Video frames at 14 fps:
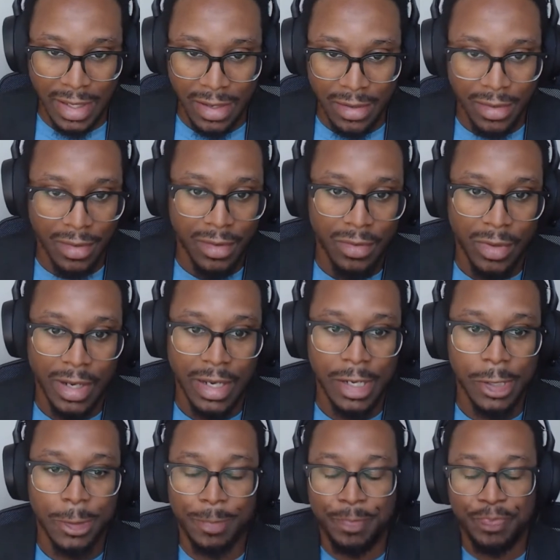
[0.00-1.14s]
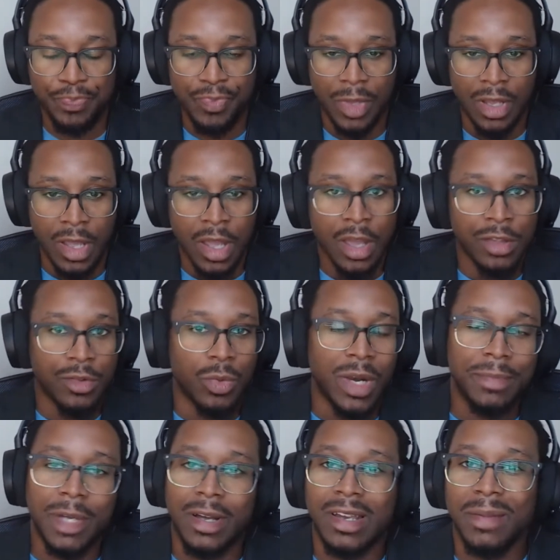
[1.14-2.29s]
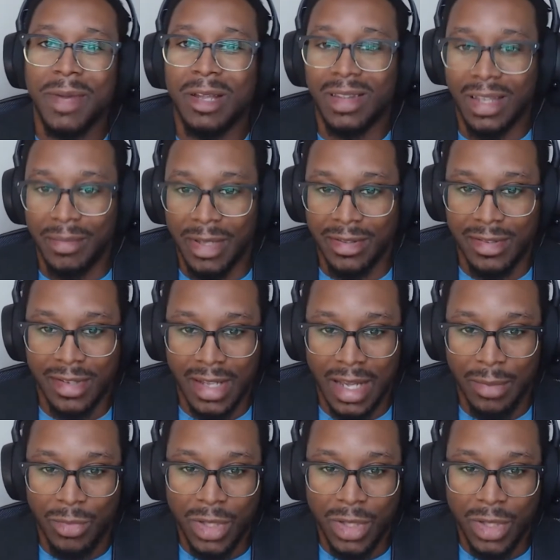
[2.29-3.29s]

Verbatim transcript: that right here. So when I'm talking about limits, I'm